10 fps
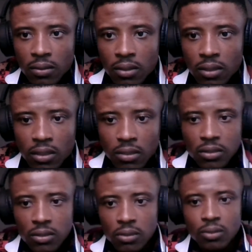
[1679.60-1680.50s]
Okay,
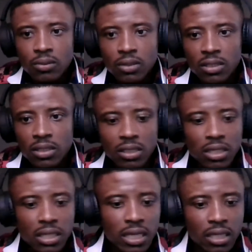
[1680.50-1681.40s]
so this is the
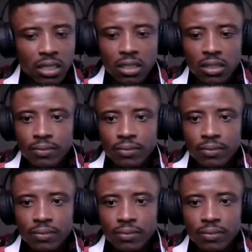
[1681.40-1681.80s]
link.